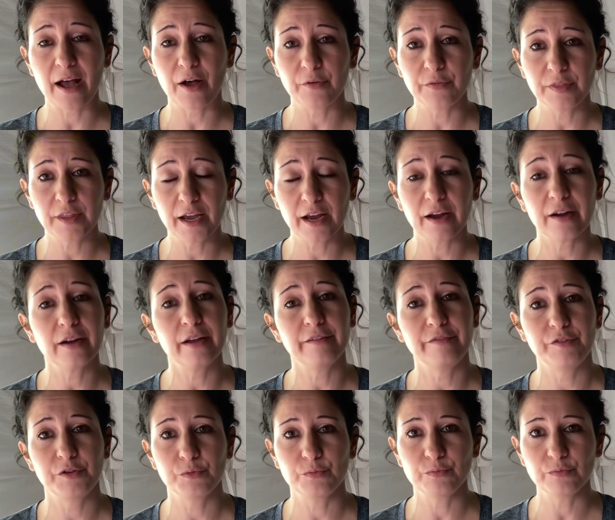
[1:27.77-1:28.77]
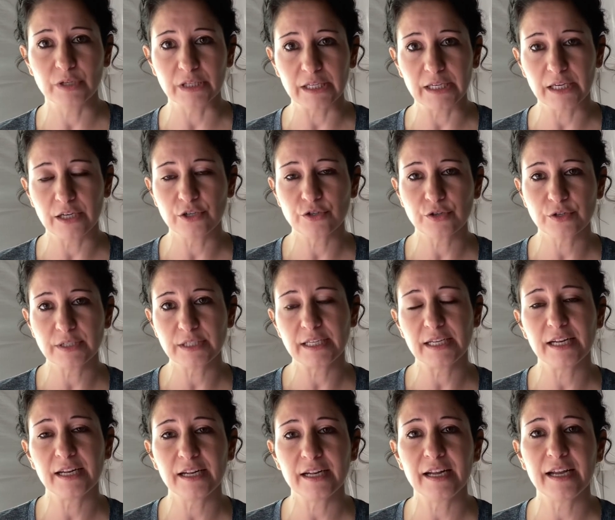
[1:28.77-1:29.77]
out there if you're really
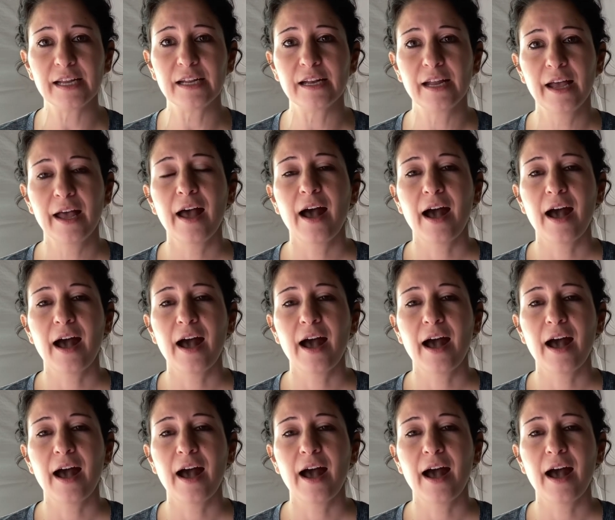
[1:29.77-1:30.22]
interested in it.